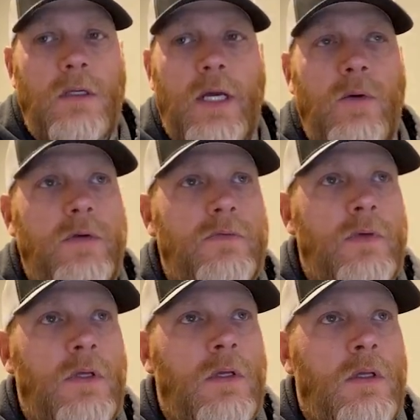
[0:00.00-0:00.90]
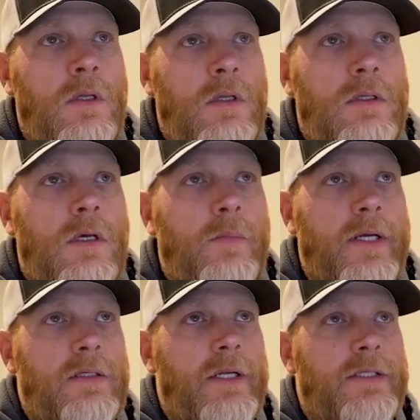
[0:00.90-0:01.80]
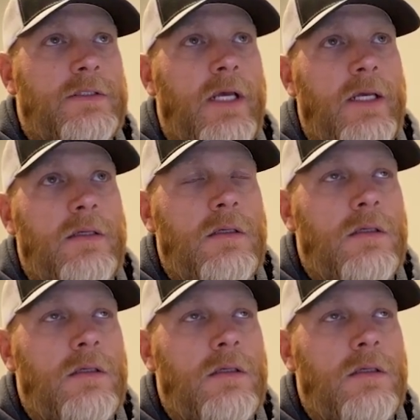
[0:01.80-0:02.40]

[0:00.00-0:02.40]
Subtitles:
now we've come back the next day,